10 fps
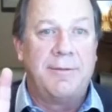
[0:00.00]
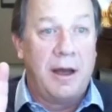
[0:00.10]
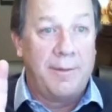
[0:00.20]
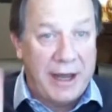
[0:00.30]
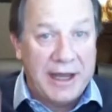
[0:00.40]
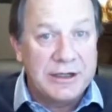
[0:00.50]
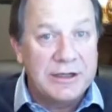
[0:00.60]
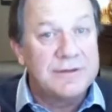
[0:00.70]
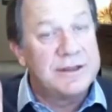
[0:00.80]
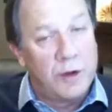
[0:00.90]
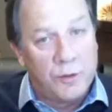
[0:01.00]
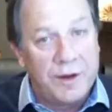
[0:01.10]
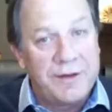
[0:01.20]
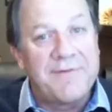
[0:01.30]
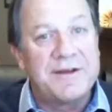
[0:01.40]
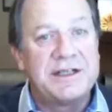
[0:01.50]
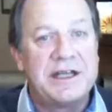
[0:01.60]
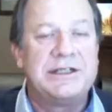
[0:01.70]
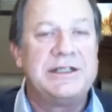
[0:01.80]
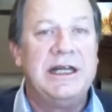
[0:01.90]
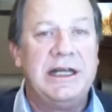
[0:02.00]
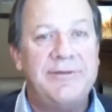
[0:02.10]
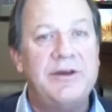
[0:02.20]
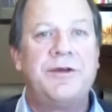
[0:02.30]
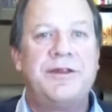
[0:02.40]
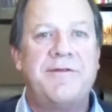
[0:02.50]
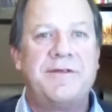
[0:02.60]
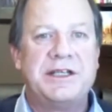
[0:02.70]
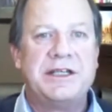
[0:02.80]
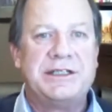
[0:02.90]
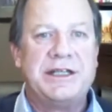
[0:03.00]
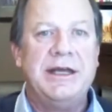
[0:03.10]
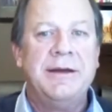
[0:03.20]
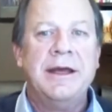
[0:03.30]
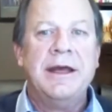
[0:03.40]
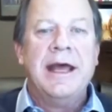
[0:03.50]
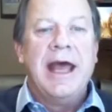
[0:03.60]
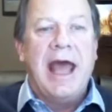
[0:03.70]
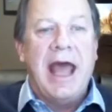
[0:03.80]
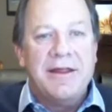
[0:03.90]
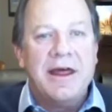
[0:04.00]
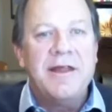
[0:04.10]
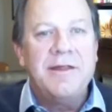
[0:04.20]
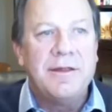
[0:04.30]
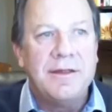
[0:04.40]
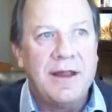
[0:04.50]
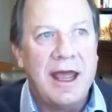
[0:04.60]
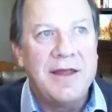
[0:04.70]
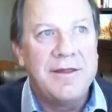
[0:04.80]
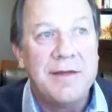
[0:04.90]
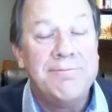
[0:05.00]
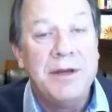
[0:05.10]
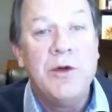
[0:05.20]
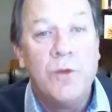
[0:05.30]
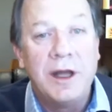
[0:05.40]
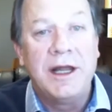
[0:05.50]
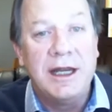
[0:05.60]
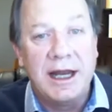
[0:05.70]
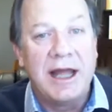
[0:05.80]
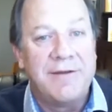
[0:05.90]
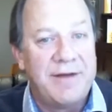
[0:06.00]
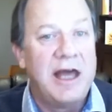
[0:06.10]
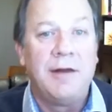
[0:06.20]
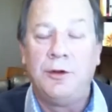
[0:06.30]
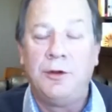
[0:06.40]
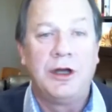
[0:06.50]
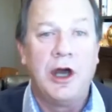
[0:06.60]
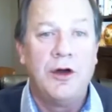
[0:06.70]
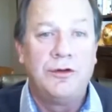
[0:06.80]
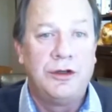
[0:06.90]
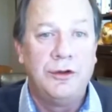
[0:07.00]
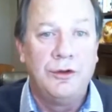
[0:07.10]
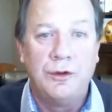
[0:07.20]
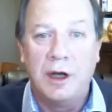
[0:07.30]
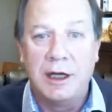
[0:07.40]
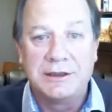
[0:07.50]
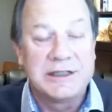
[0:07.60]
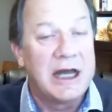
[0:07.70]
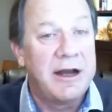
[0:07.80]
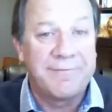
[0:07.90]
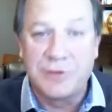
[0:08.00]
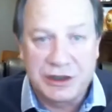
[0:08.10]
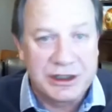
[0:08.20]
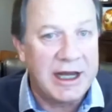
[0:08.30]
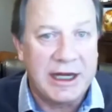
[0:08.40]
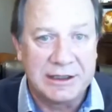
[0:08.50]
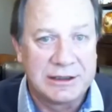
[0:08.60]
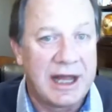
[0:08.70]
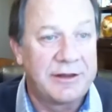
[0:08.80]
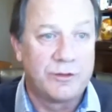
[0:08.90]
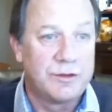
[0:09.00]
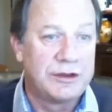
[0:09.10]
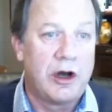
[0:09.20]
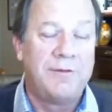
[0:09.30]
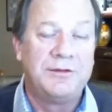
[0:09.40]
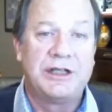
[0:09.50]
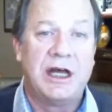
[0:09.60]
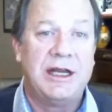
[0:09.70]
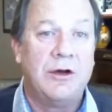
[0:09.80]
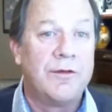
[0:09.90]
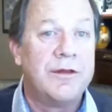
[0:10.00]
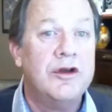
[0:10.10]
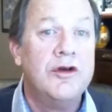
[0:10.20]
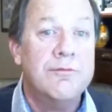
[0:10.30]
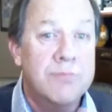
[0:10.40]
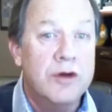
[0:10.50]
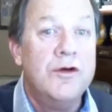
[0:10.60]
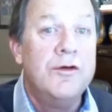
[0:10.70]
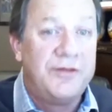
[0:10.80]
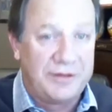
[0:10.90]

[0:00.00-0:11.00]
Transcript: a patient, someone with FSHD, living with FSHD, and then be willing and available to go to sign up for studies like the Resolve study or the new Mover